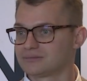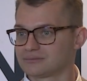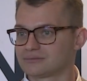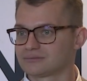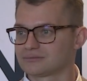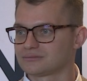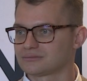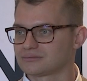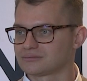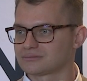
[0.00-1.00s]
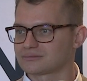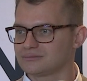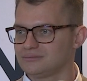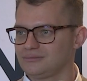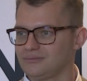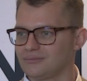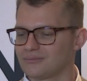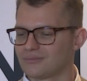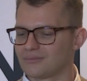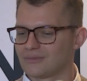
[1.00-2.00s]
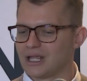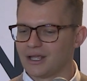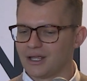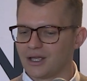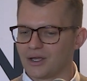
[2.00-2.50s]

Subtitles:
[no speech]